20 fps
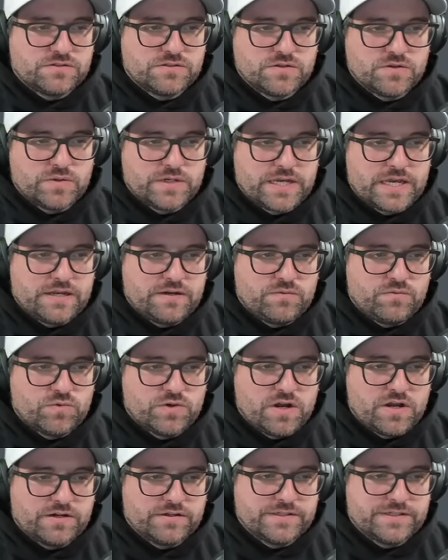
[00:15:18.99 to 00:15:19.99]
So again, we're
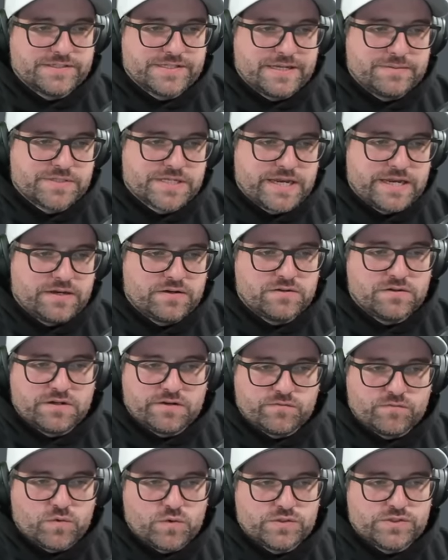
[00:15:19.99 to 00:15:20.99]
not on the same scale,
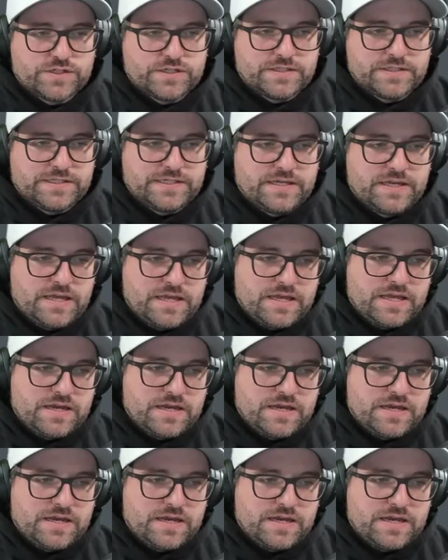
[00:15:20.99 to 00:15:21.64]
unfortunately,